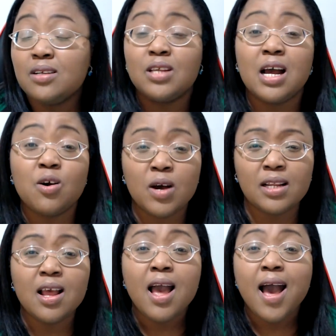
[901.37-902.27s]
don't I go
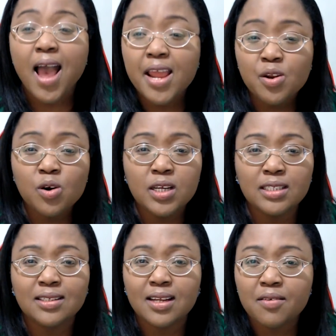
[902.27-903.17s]
and I know
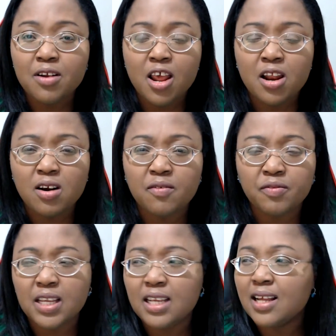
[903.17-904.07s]
it's that a lot of
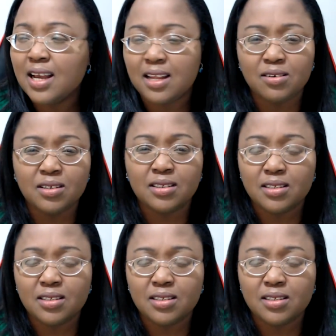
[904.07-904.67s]
things are not